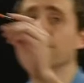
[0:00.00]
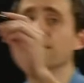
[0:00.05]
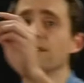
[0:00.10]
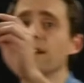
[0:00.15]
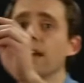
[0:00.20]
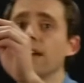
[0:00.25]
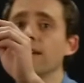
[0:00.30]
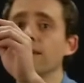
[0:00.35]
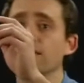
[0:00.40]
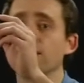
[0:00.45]

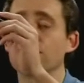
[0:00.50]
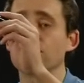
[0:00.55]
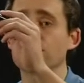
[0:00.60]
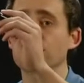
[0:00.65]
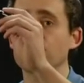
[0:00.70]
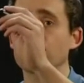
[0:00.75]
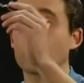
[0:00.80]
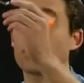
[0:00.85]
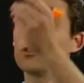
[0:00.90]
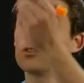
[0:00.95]
case, there
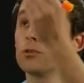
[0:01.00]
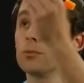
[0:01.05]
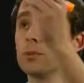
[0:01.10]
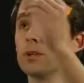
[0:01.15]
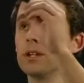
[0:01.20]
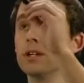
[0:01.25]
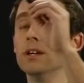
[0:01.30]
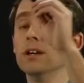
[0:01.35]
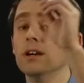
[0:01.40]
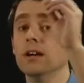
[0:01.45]
is going to
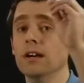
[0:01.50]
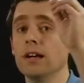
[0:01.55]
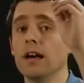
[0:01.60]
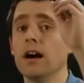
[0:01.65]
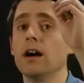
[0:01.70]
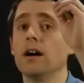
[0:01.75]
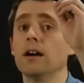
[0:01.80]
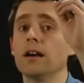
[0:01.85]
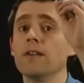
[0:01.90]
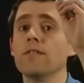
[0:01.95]
be
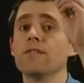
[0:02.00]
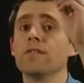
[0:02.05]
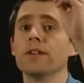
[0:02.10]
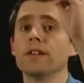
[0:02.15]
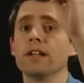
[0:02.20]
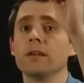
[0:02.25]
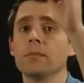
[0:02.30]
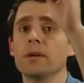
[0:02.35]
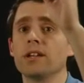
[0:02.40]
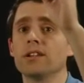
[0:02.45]
uh,
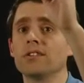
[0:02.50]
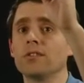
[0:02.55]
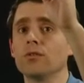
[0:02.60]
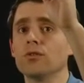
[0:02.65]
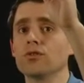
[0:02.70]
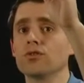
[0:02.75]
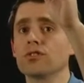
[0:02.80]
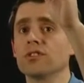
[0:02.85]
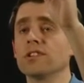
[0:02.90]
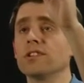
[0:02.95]
infinitely many
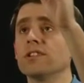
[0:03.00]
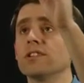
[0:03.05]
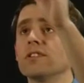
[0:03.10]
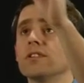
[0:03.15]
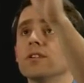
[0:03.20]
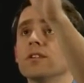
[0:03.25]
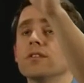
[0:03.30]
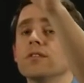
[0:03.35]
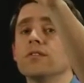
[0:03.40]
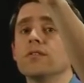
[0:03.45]
solutions
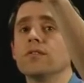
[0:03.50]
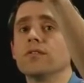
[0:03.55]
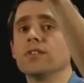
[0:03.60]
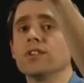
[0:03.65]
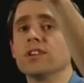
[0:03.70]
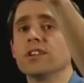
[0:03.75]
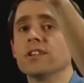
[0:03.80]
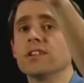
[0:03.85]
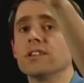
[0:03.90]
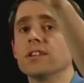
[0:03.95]
instead of
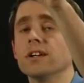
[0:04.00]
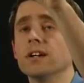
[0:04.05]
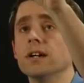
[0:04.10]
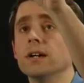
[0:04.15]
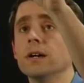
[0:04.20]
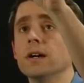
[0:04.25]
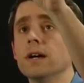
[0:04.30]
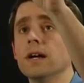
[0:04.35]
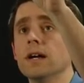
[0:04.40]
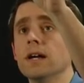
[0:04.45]
just
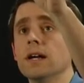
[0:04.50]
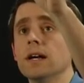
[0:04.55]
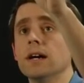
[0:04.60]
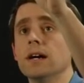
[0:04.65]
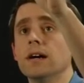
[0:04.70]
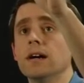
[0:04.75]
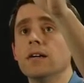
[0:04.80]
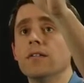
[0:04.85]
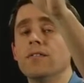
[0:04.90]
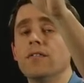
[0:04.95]
uh,
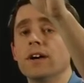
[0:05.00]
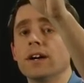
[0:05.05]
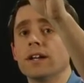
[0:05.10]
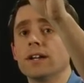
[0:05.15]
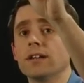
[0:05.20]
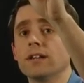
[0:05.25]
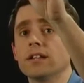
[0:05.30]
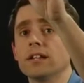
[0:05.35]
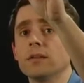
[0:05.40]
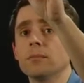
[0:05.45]
uh
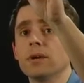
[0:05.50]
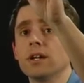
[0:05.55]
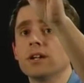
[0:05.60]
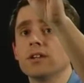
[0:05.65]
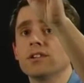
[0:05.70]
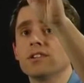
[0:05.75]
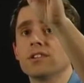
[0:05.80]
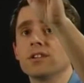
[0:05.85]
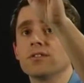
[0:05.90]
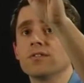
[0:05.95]
finitely
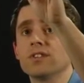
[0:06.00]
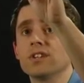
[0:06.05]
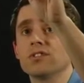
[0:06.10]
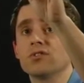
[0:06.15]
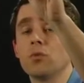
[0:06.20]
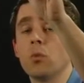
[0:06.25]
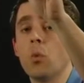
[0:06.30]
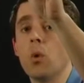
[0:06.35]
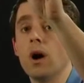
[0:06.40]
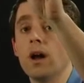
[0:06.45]
many, instead of
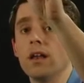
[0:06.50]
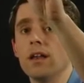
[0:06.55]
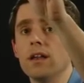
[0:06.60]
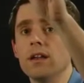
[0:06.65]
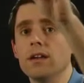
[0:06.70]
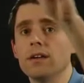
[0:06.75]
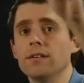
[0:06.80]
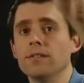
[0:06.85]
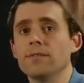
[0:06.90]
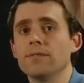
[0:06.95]
just one.